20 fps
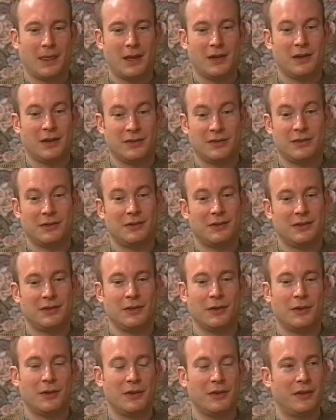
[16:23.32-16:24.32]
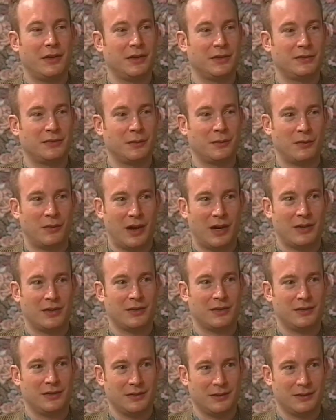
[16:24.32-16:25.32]
and also just learn things from
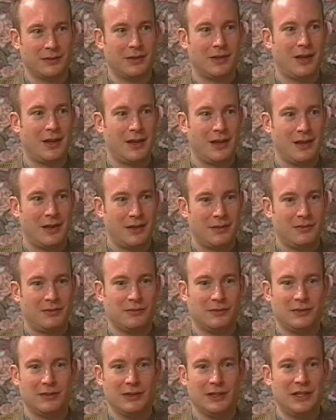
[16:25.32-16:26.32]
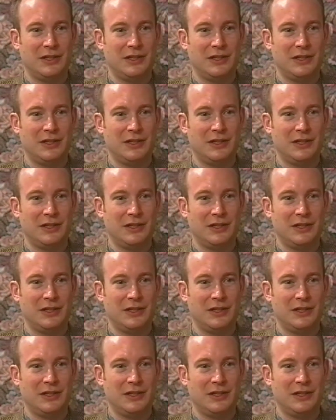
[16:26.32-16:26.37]
records and mm-hmm.